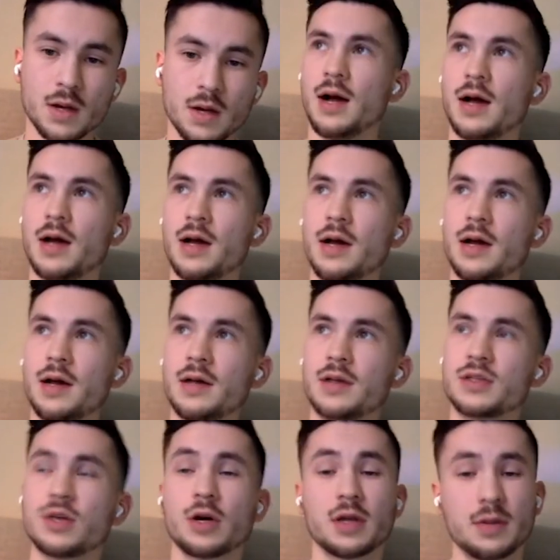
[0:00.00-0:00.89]

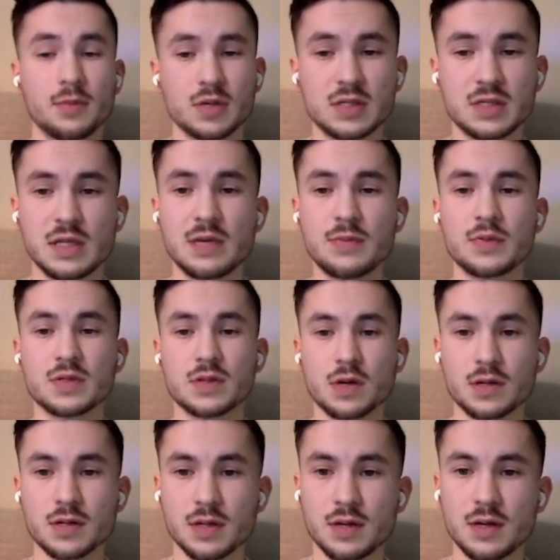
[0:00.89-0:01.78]
Uh, Talking in my sleep is
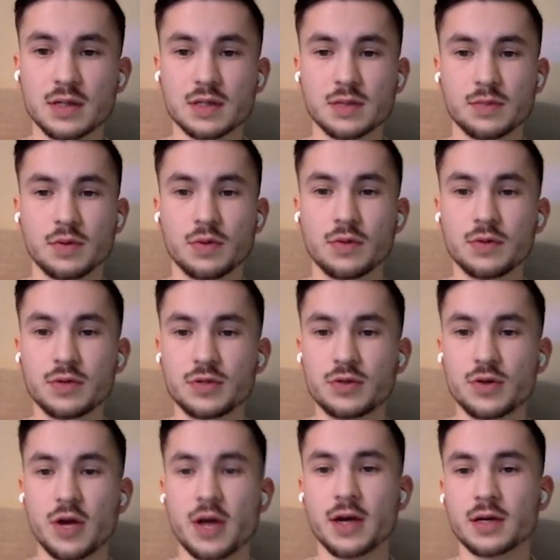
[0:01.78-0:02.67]
on there as a bonus
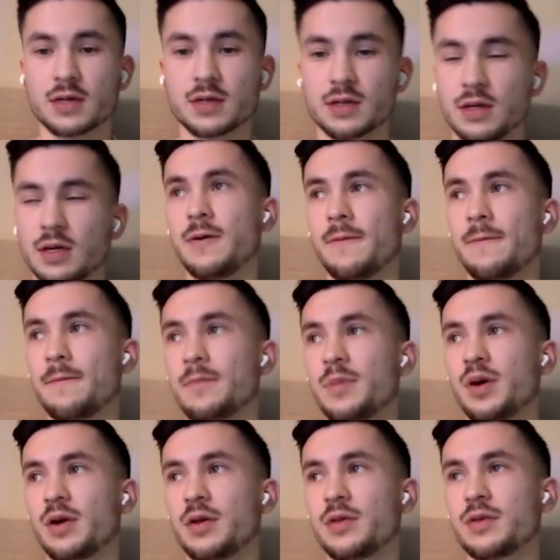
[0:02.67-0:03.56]
track, um,
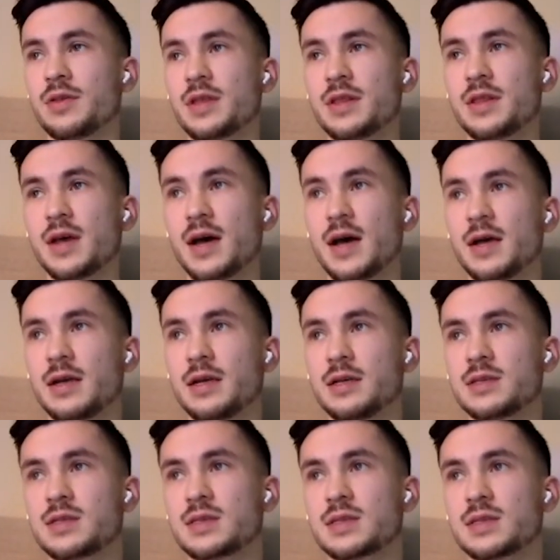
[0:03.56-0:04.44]
but other than that,
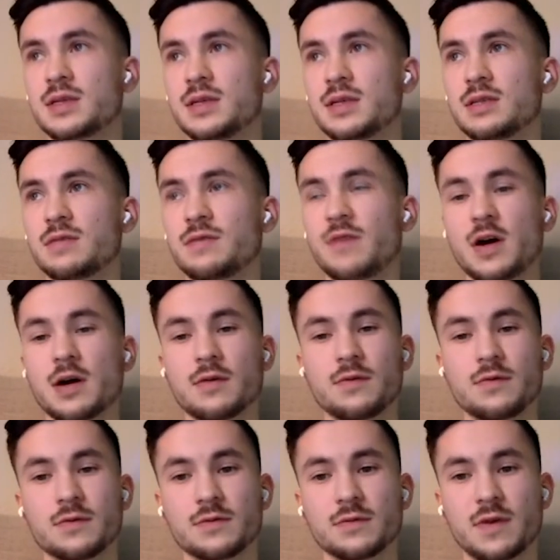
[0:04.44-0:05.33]
it's it's
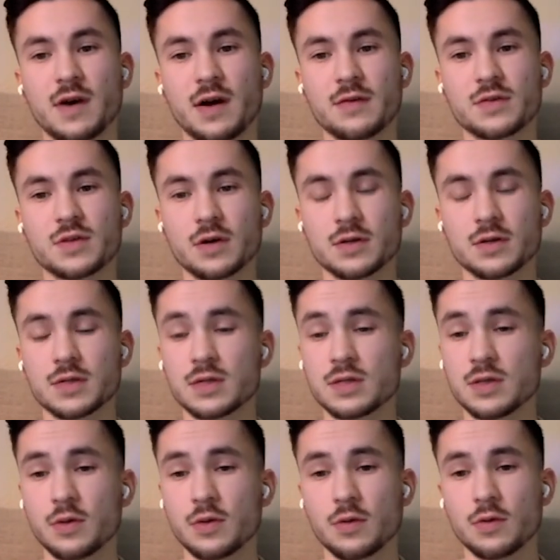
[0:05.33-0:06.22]
five five songs
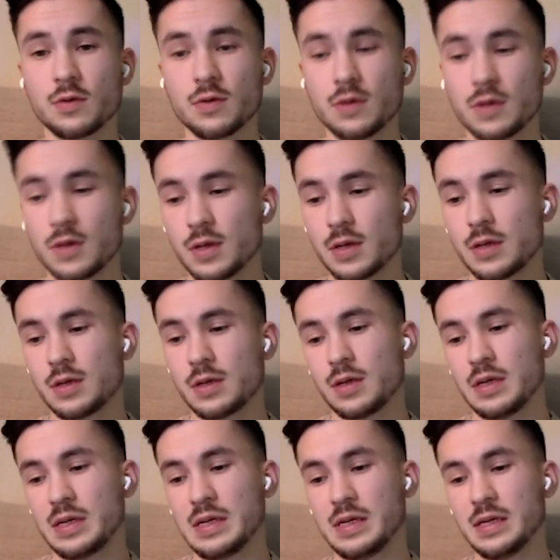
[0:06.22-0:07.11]
in total,
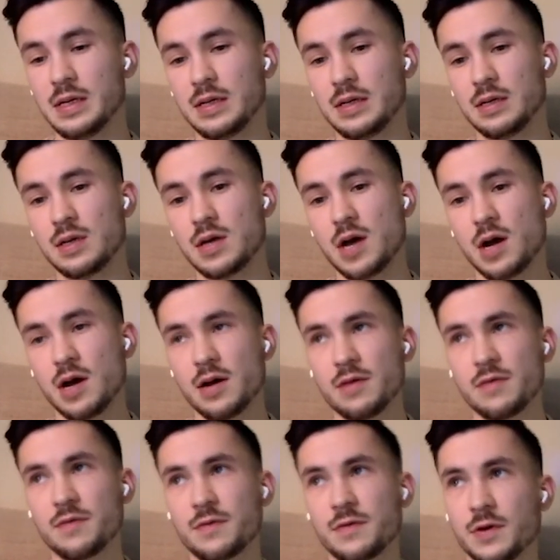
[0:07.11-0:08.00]
hmm. and
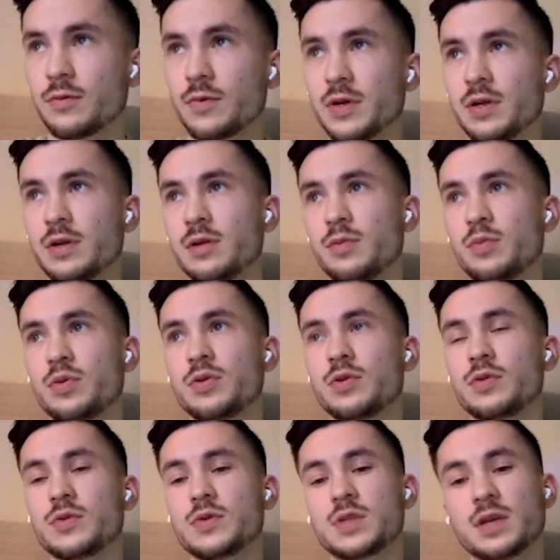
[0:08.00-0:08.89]
I've written and
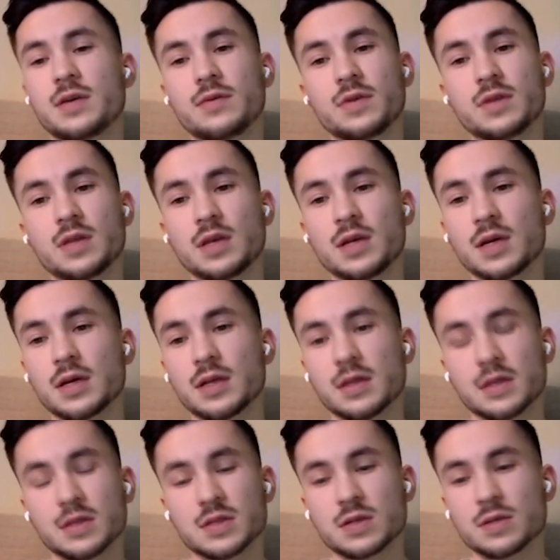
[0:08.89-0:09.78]
produced everything,
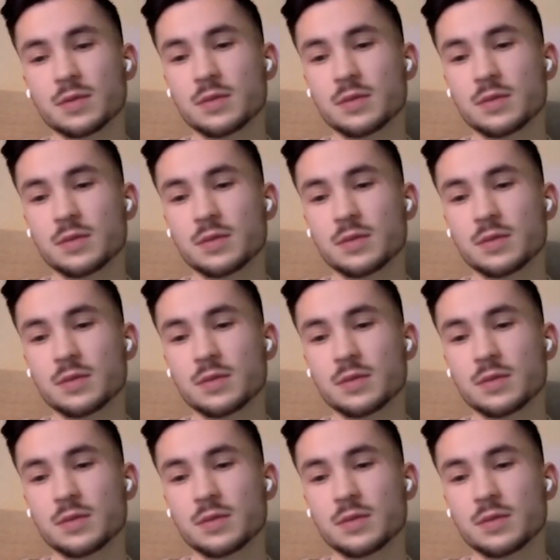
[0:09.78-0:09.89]
and then